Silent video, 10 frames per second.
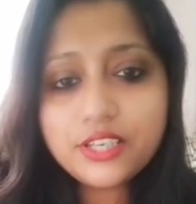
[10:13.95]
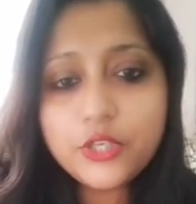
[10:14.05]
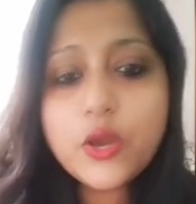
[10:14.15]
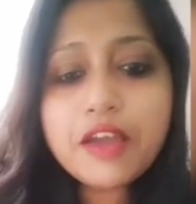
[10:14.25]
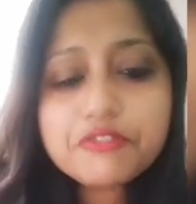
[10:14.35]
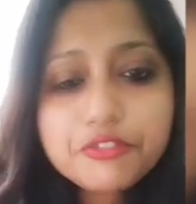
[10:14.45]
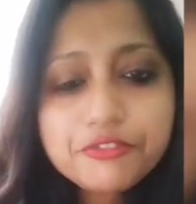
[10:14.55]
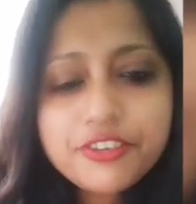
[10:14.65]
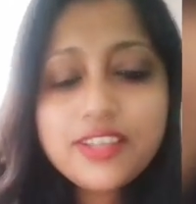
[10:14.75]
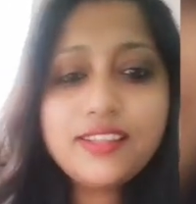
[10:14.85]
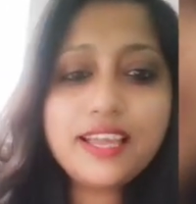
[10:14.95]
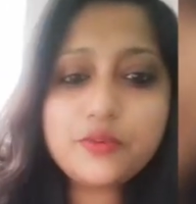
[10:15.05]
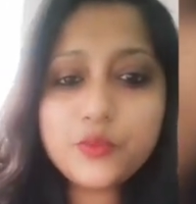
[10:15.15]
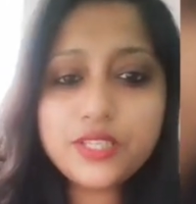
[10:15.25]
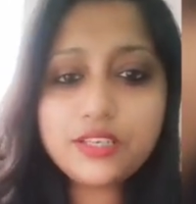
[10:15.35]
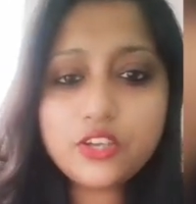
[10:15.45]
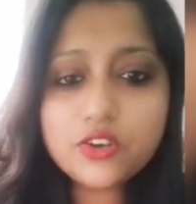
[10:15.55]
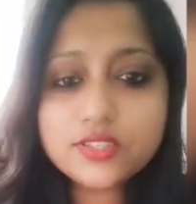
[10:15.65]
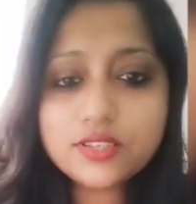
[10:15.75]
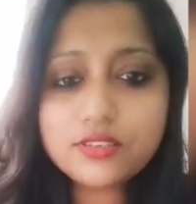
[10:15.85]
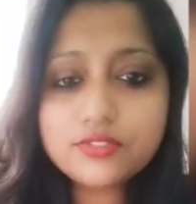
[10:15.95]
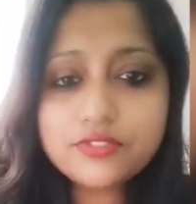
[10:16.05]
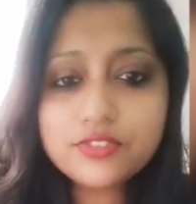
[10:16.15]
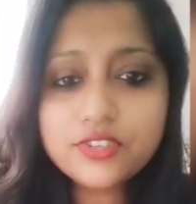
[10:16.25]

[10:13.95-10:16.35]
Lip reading: You have to feel that within yourself.